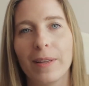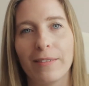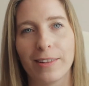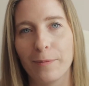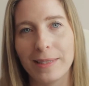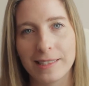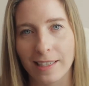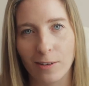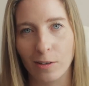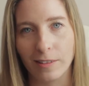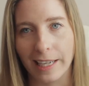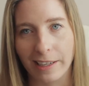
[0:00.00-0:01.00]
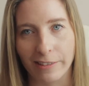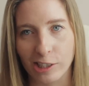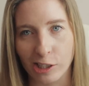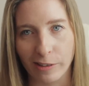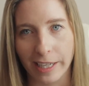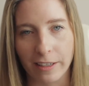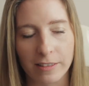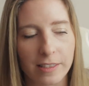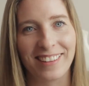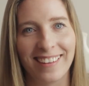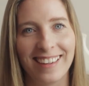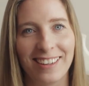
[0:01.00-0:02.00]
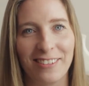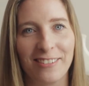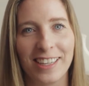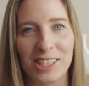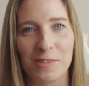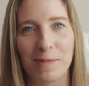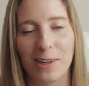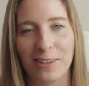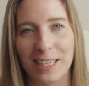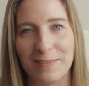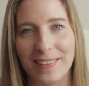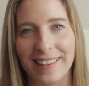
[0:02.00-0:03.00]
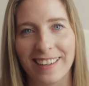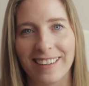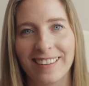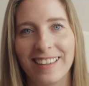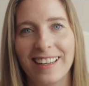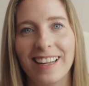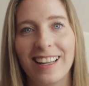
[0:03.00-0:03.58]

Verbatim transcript: If they're missing whole language, who cares? If they're in our rich program where they're